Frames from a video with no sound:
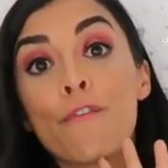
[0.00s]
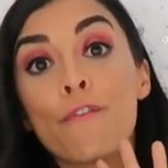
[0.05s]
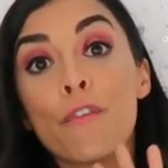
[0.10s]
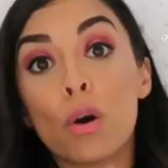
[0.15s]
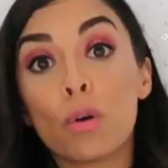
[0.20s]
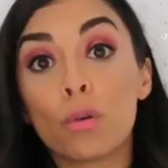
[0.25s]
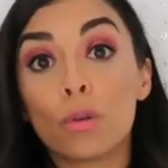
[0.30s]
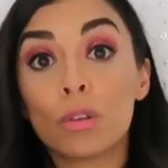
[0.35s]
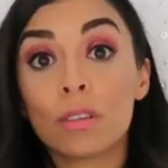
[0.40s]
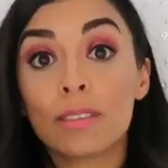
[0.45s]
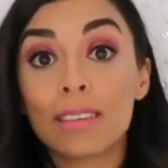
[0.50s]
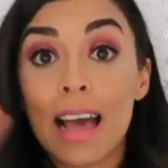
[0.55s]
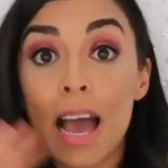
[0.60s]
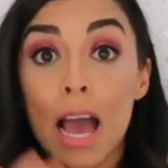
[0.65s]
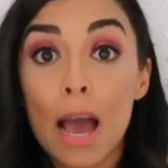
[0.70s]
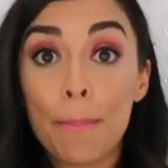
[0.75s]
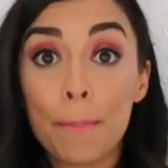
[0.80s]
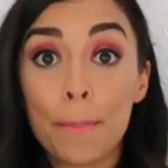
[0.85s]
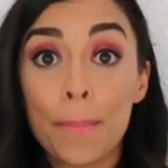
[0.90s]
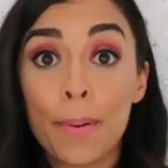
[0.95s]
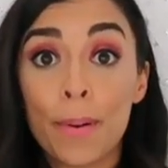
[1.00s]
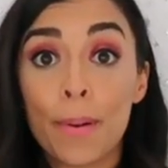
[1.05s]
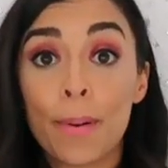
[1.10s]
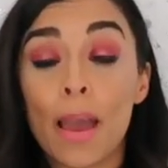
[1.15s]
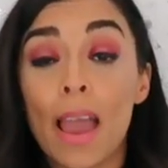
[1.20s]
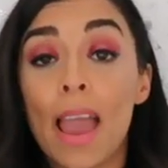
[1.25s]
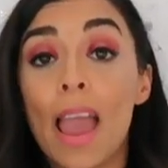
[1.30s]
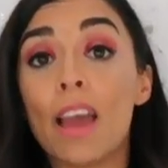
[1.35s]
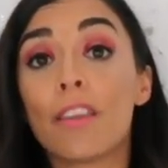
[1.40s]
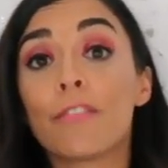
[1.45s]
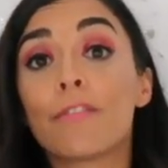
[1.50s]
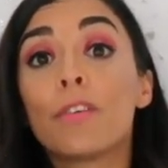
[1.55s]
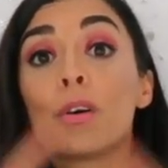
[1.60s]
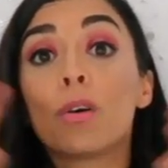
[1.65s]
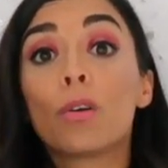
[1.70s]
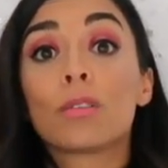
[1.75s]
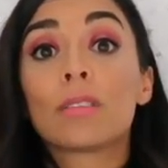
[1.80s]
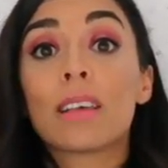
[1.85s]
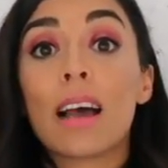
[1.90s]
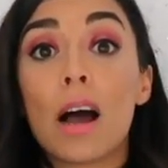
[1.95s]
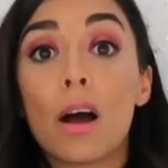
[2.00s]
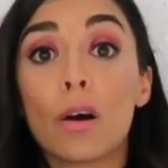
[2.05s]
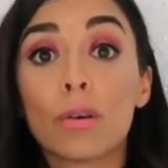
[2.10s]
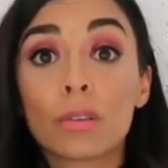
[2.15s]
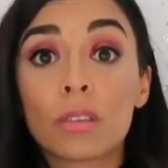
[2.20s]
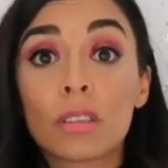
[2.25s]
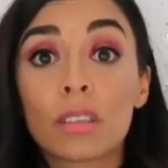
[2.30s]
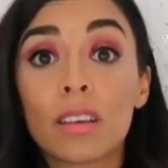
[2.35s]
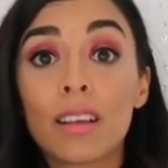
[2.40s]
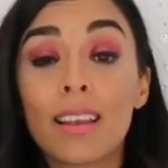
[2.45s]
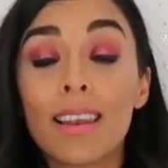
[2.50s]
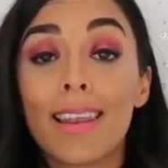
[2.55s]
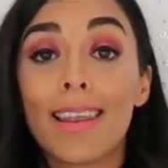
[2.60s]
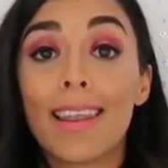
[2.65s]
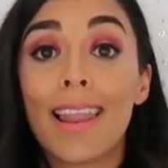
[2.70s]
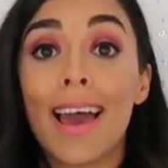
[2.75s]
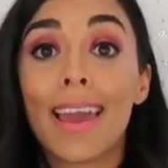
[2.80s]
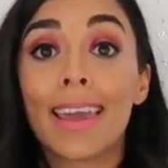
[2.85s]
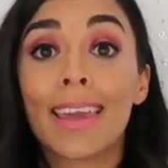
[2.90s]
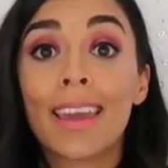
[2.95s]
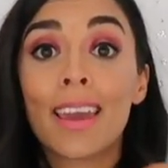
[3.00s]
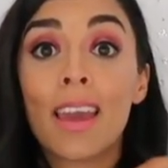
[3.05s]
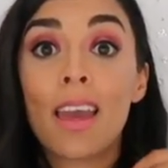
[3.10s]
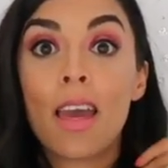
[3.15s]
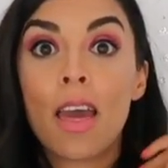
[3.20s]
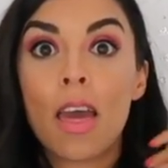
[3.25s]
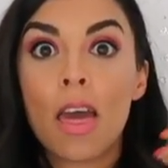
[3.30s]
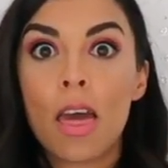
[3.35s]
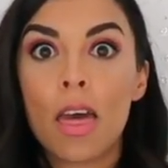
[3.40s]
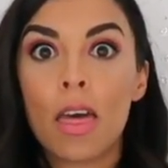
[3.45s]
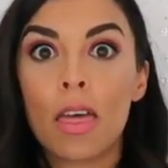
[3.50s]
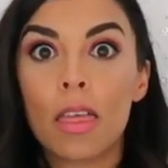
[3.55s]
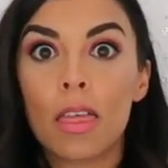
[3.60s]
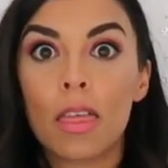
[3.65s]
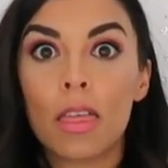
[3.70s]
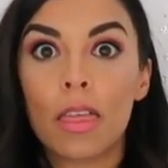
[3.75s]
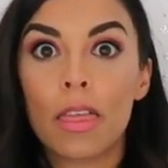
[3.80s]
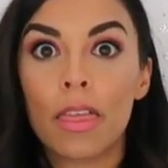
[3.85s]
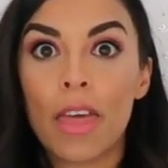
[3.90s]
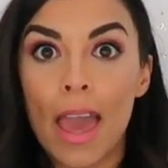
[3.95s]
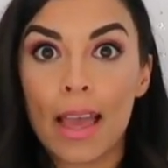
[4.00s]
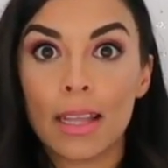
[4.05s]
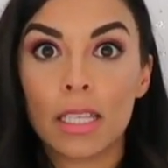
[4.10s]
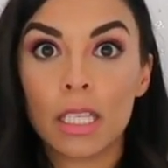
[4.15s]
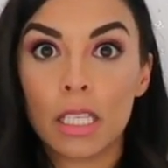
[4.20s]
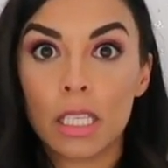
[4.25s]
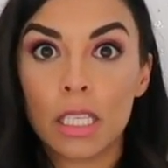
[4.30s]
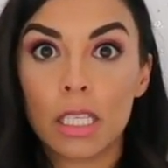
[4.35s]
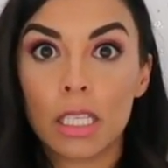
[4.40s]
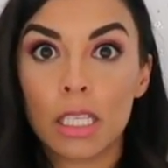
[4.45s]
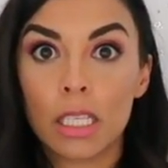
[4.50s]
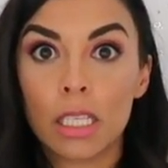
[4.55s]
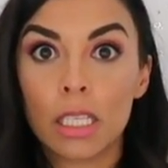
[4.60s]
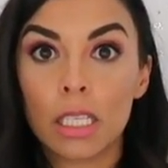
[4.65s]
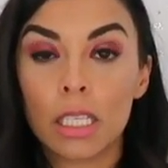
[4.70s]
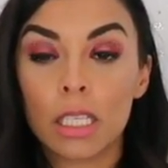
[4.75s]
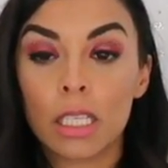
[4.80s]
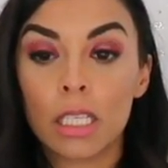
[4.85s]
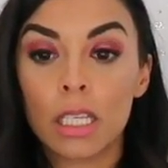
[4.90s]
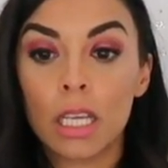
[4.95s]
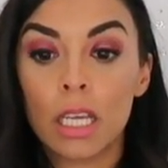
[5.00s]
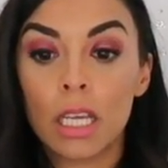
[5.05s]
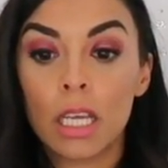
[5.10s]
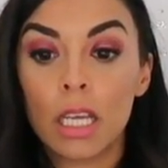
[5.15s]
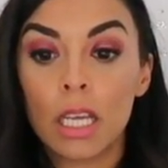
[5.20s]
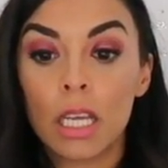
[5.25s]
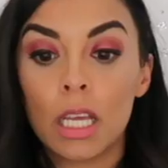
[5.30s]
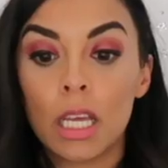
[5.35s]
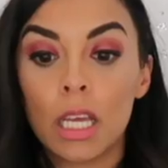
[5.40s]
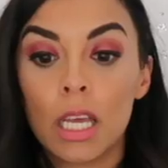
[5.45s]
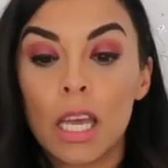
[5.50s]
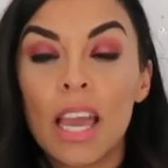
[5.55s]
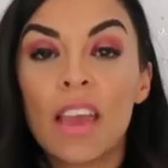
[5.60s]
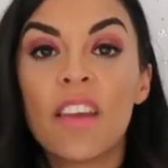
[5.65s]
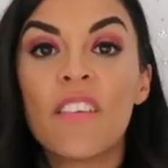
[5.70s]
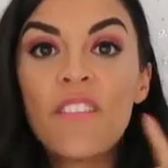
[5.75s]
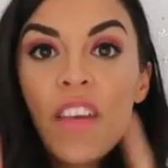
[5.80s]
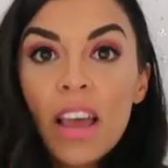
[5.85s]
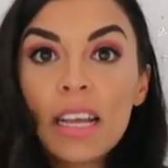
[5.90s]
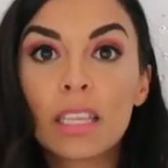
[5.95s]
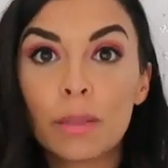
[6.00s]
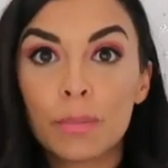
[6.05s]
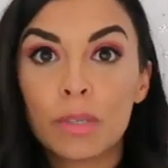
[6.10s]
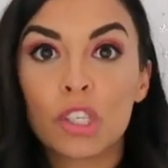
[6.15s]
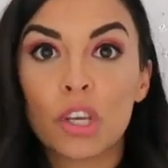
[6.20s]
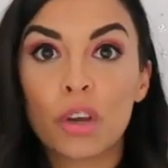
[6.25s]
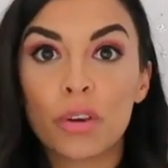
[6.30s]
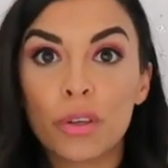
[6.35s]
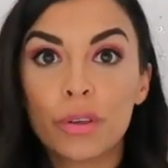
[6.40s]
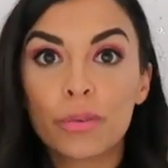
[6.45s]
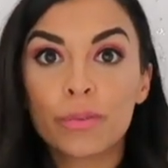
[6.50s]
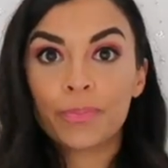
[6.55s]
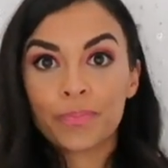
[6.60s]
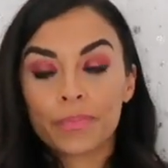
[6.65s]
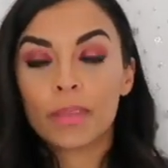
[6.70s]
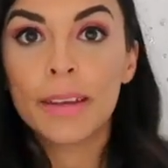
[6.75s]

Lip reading: folds up and folds out like that. In fact, let me show you.